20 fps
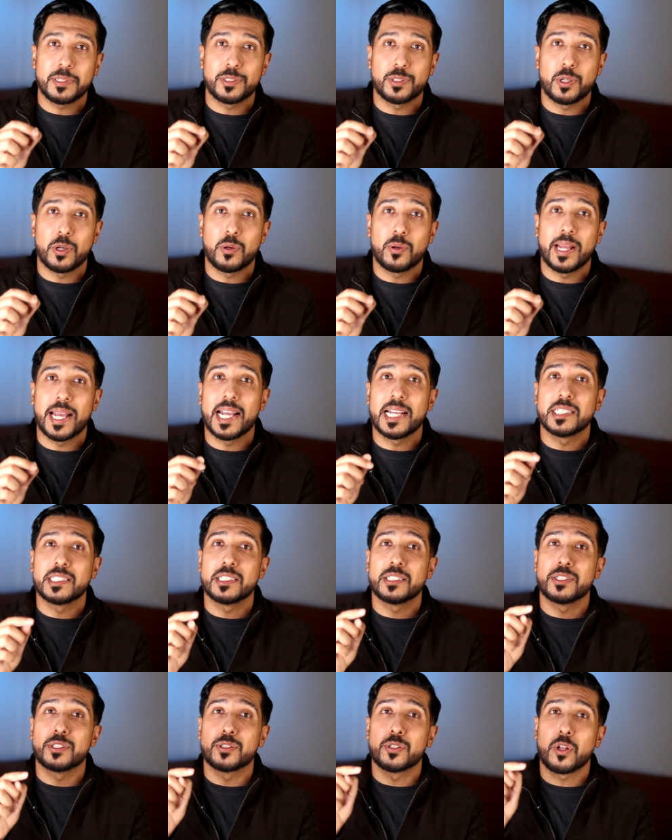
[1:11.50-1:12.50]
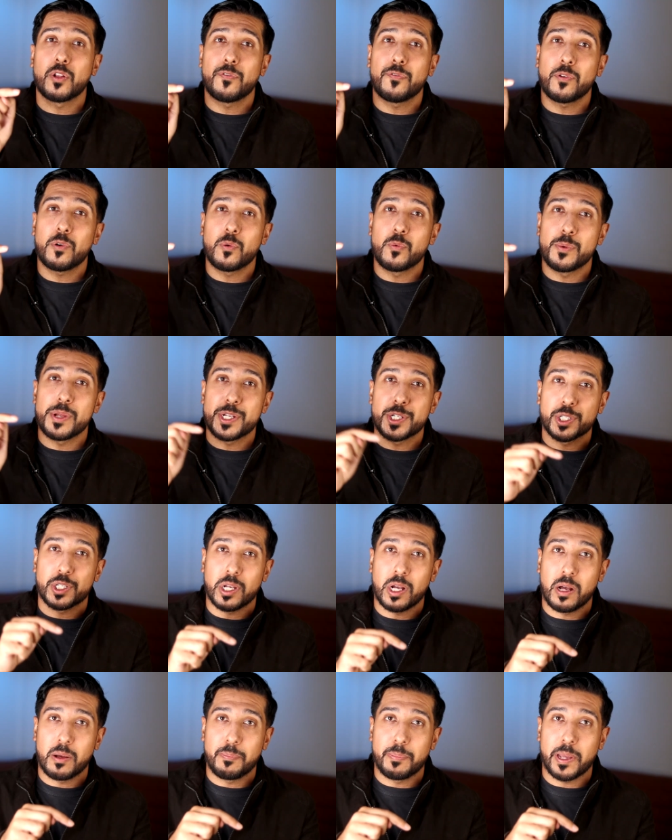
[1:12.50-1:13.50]
is known as a sulfur-rich
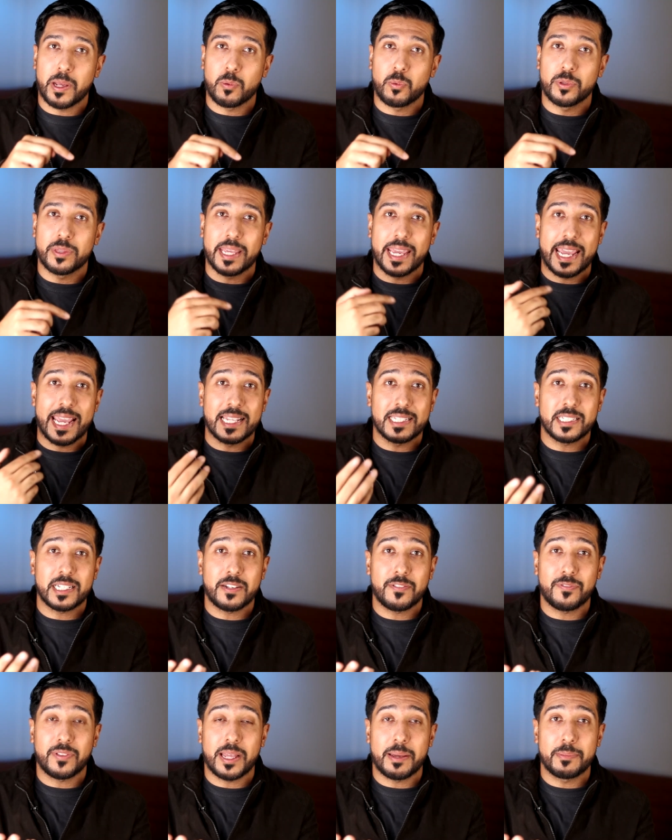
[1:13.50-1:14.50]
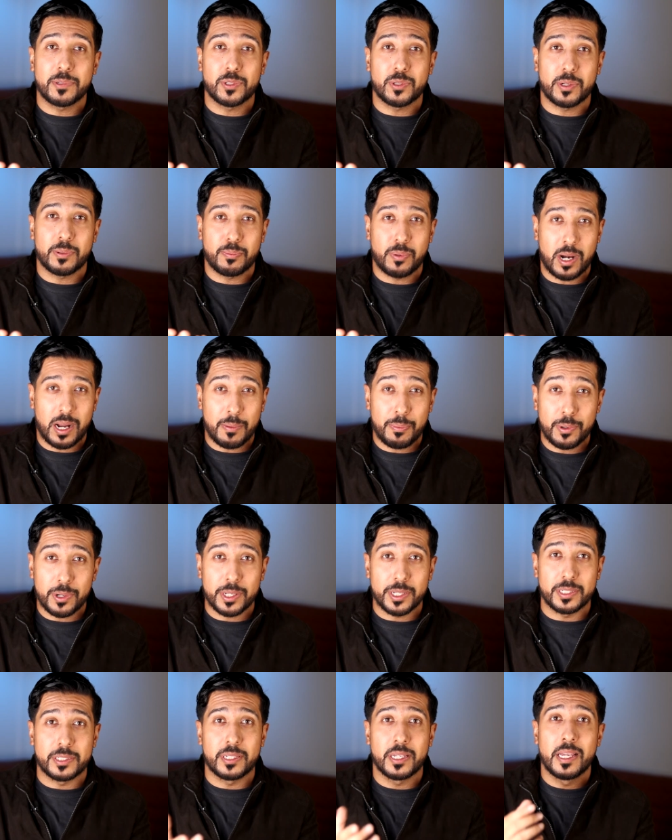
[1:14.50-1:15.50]
compound with anti-inflammatory
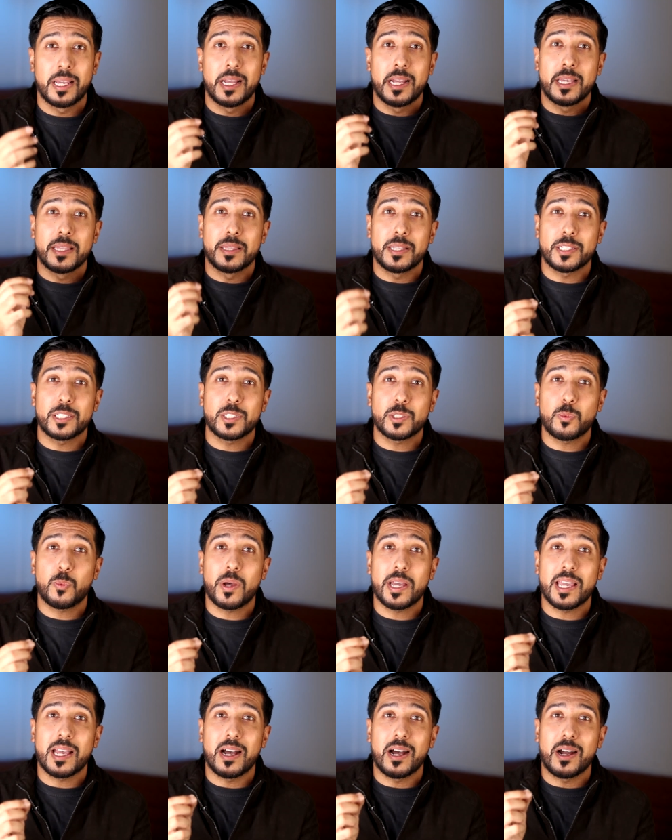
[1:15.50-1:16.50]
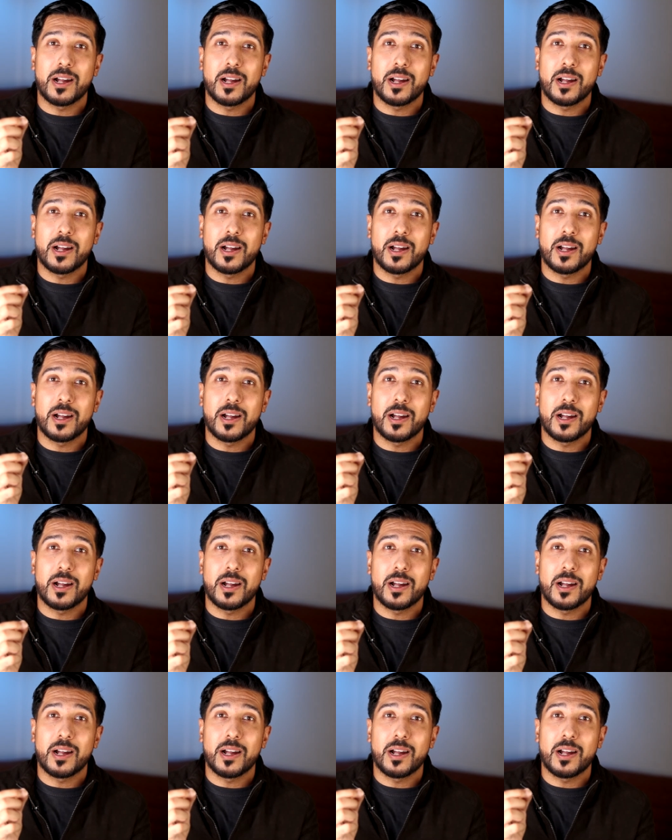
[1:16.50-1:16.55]
properties. This is why